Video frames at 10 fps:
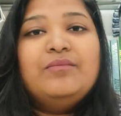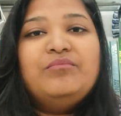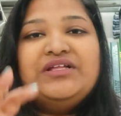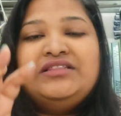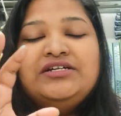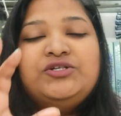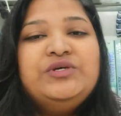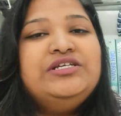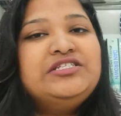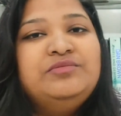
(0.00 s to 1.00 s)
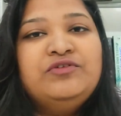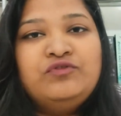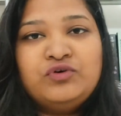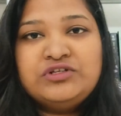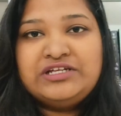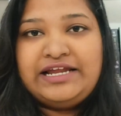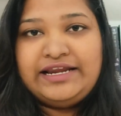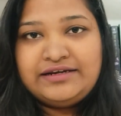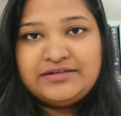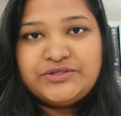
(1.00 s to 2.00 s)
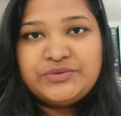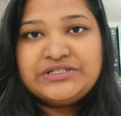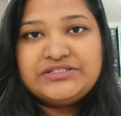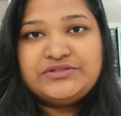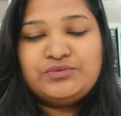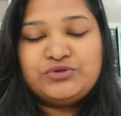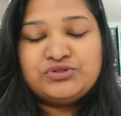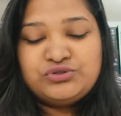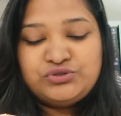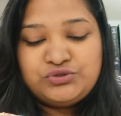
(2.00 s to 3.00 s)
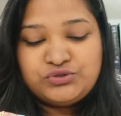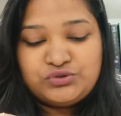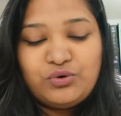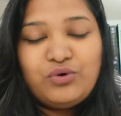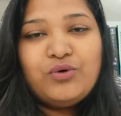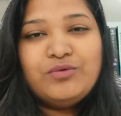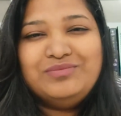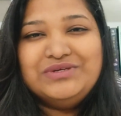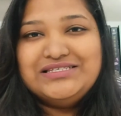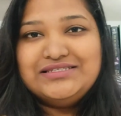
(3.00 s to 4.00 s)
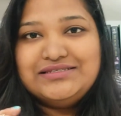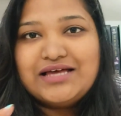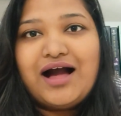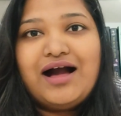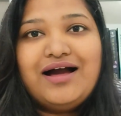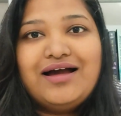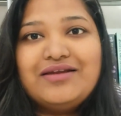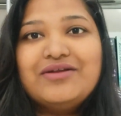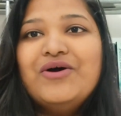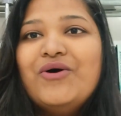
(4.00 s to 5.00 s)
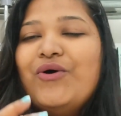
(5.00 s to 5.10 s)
but the twist before the end twist was so bizarre.